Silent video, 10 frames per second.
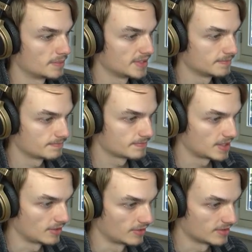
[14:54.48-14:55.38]
Let me
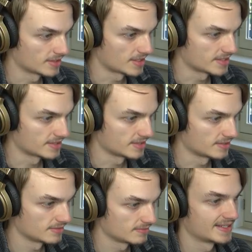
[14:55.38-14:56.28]
kill these guys.
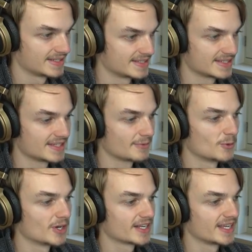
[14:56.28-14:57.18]
And this is
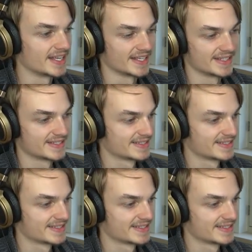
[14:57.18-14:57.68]
not working.